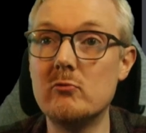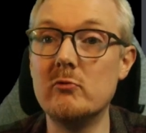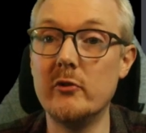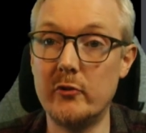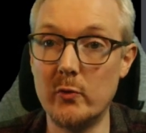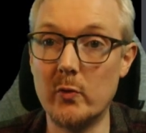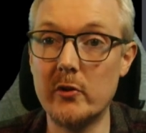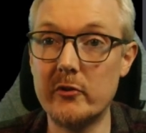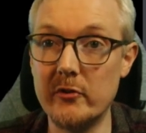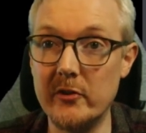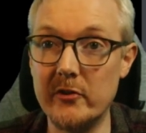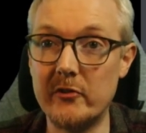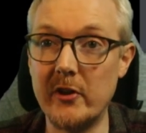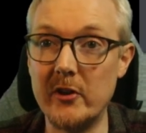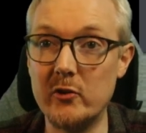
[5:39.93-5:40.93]
resource,
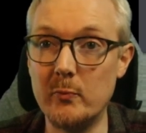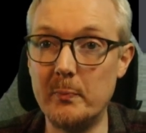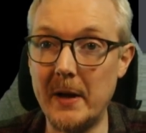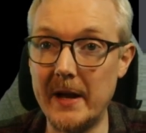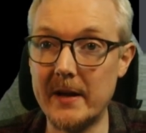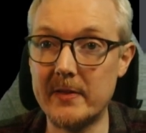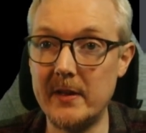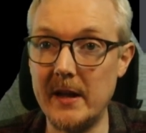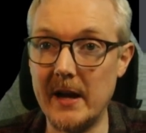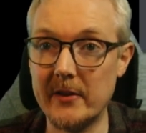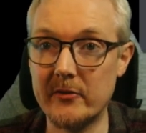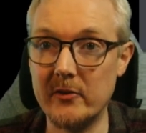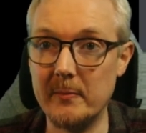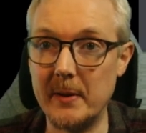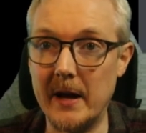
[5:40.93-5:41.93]
and it said to pick the
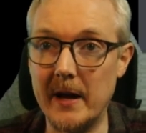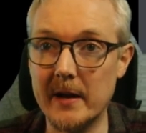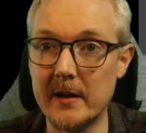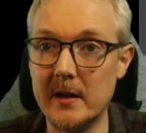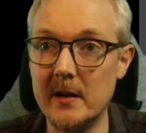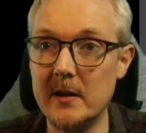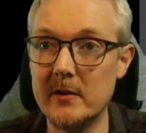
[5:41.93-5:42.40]
asset pack.